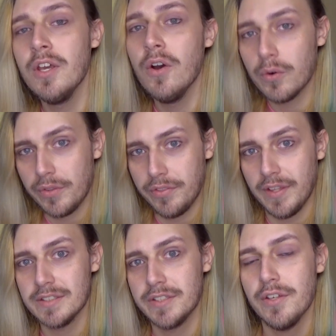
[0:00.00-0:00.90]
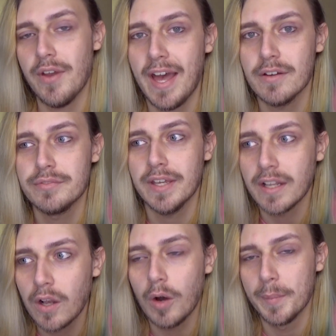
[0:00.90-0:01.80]
or the things that you have in
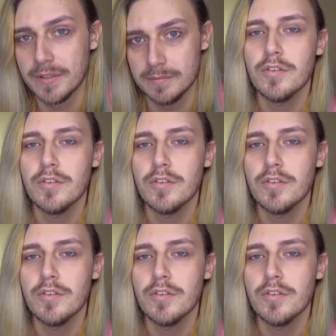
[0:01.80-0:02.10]
common.